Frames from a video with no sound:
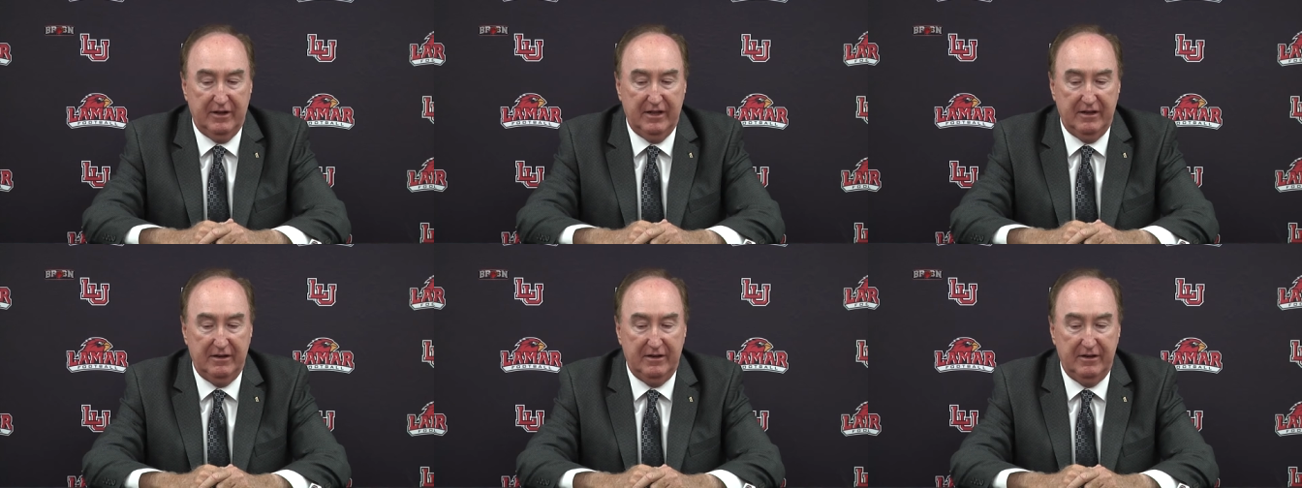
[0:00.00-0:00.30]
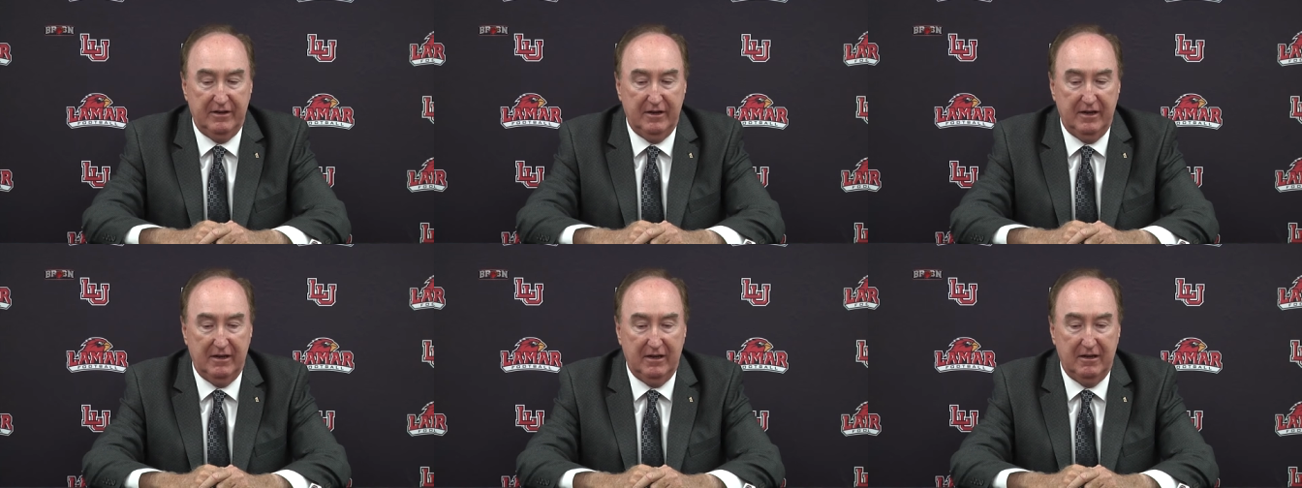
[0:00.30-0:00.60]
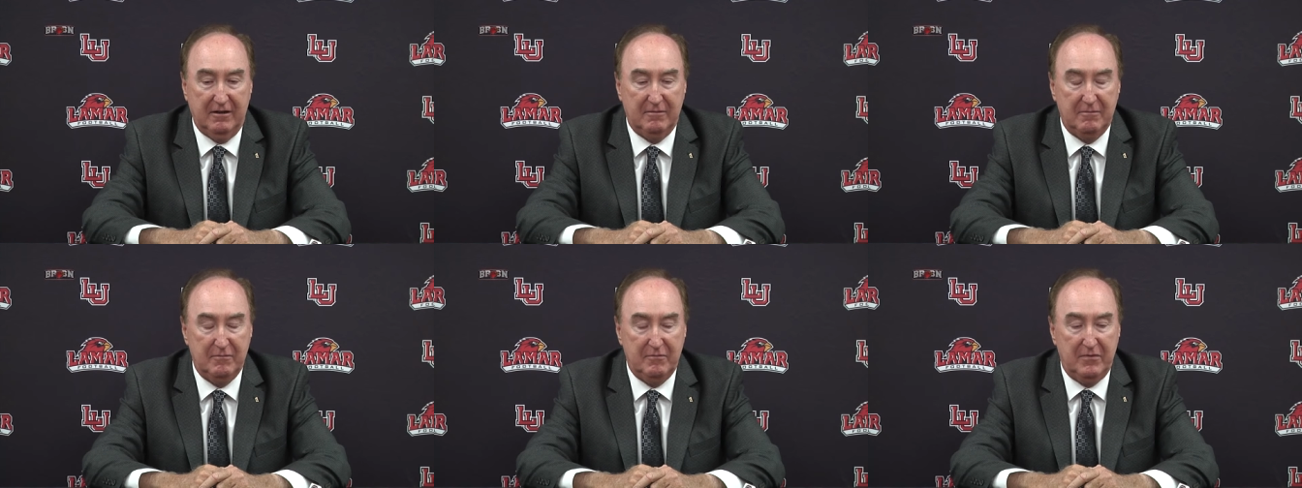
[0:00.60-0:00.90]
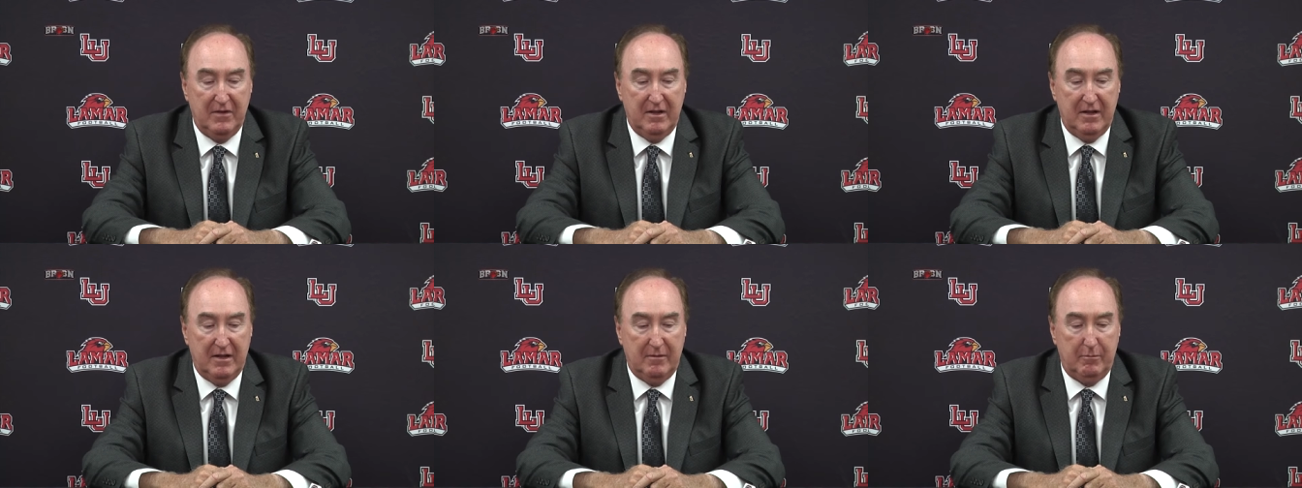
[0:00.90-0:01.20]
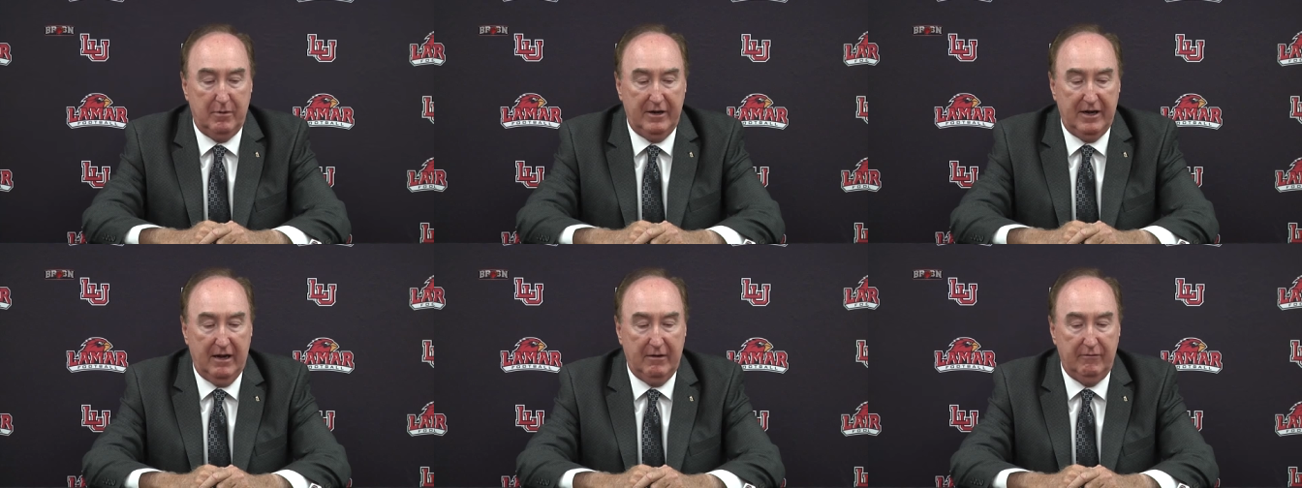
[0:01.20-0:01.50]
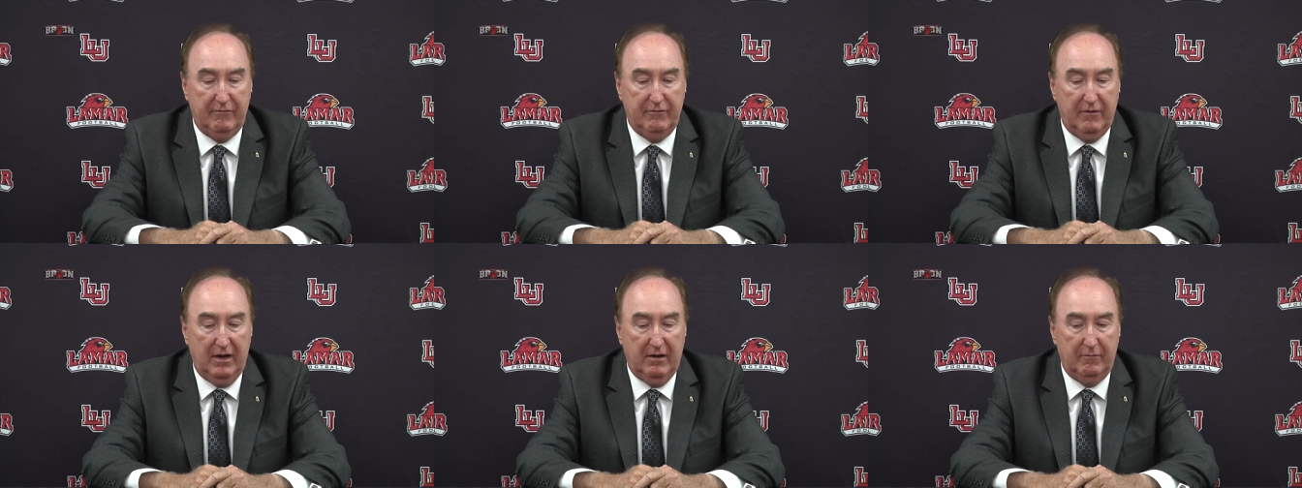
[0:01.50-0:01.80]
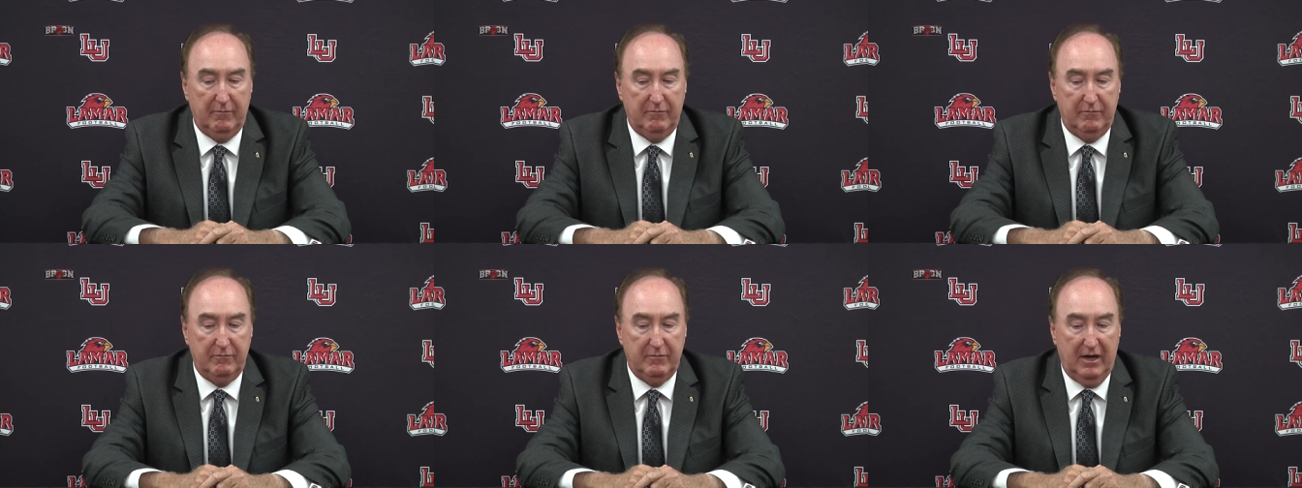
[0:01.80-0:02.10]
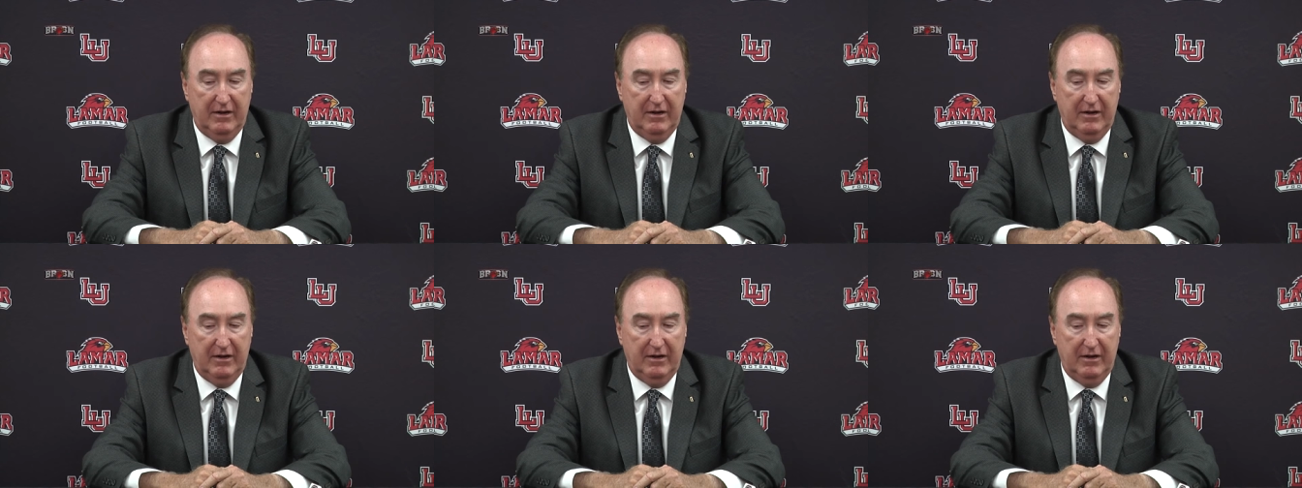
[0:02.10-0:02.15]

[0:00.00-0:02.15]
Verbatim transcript: And, uh, but I'm, I'm,